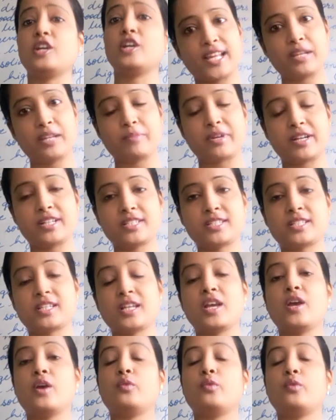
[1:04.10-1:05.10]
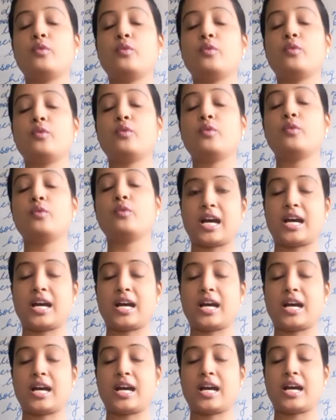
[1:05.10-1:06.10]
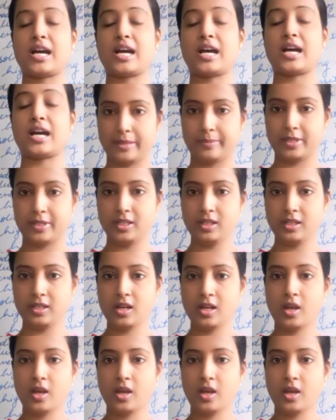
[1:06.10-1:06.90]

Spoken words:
elements which are malleable,